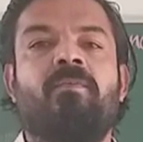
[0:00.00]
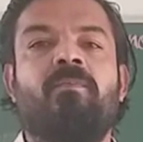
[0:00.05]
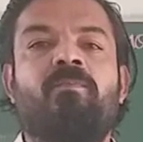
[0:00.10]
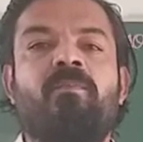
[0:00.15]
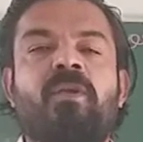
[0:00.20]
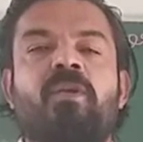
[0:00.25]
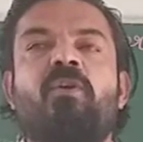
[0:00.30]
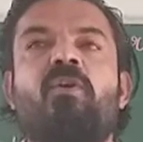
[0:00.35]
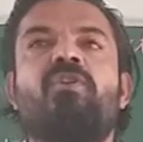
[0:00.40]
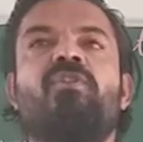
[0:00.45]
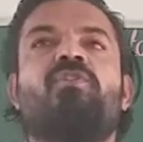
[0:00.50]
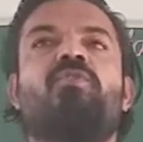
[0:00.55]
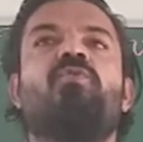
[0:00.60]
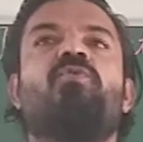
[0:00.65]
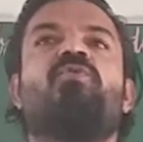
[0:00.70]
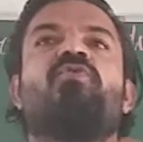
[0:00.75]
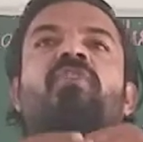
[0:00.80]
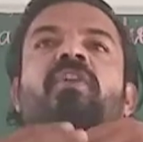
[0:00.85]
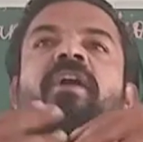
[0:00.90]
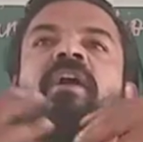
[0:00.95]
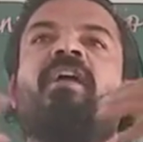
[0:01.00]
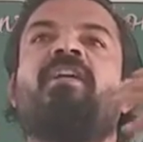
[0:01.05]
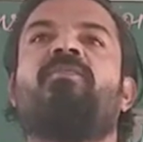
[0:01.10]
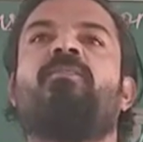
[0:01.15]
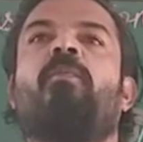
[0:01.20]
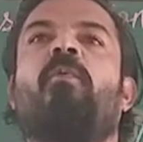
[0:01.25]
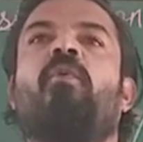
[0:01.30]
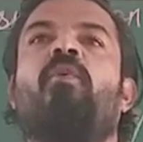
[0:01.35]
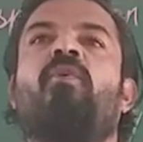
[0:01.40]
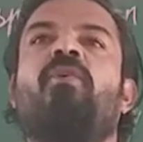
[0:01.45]
Because to
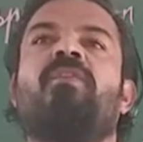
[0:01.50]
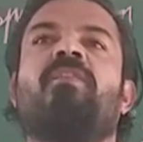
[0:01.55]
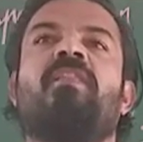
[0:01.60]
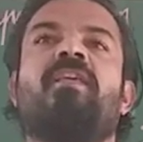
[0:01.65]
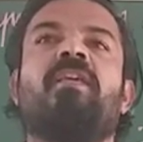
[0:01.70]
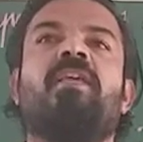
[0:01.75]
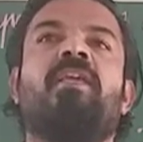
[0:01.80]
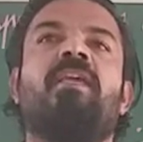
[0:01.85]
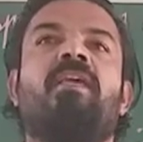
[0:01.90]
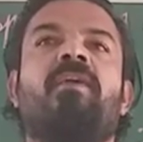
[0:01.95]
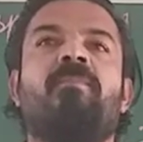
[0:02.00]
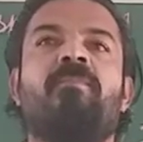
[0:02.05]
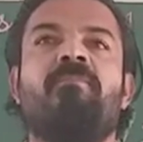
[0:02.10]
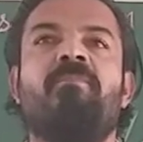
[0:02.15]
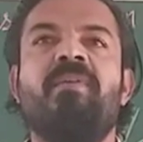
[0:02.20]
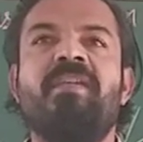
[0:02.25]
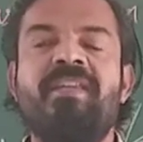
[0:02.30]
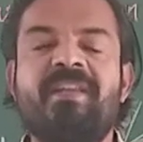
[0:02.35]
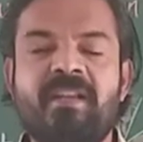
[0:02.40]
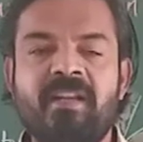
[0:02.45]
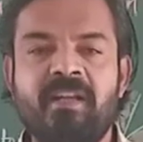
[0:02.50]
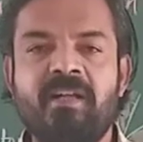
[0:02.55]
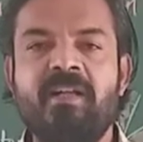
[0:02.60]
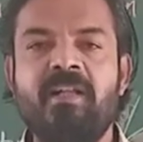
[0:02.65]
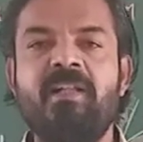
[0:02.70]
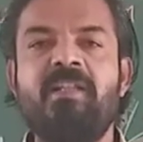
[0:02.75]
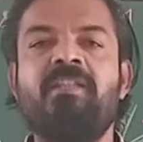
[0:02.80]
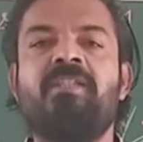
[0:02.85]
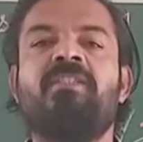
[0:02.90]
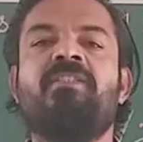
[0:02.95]
transport the
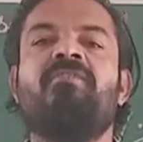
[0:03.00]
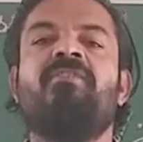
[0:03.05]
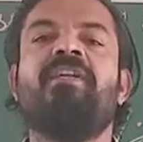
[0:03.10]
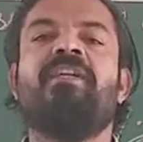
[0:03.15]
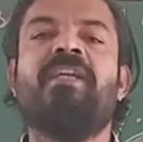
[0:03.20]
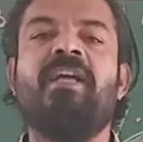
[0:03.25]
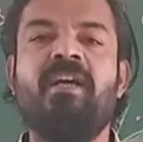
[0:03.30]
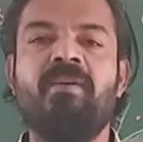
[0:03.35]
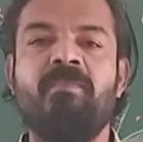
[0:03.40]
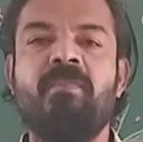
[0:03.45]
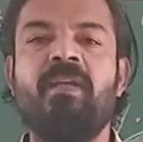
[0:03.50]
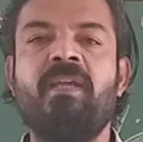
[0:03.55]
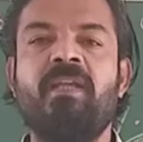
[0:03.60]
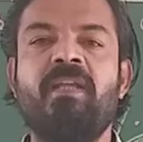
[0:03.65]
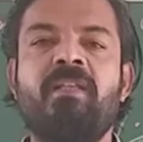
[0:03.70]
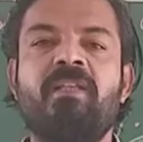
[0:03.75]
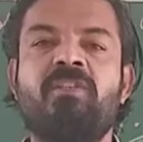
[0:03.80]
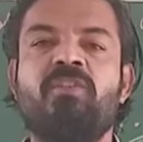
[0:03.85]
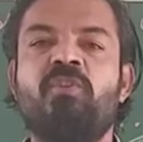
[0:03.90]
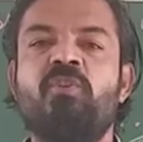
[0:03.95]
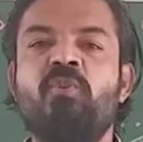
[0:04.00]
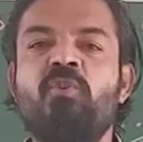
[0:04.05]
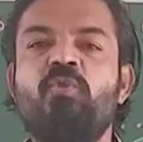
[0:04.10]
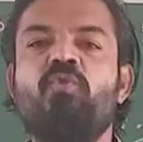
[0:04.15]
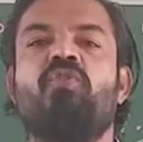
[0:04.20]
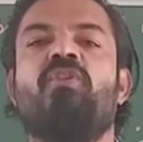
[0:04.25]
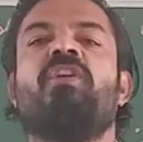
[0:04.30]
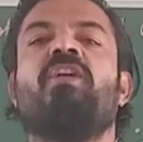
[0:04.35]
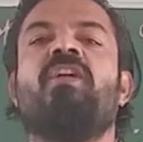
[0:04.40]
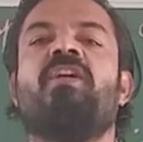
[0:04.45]
minerals, vitamins,
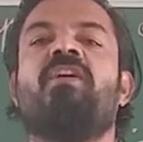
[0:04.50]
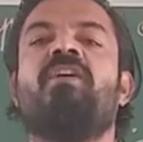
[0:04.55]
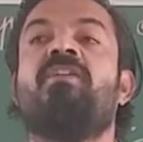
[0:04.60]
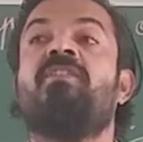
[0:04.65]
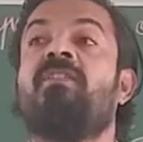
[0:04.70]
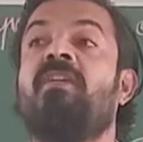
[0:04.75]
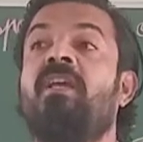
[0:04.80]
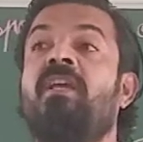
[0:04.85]
nutrients,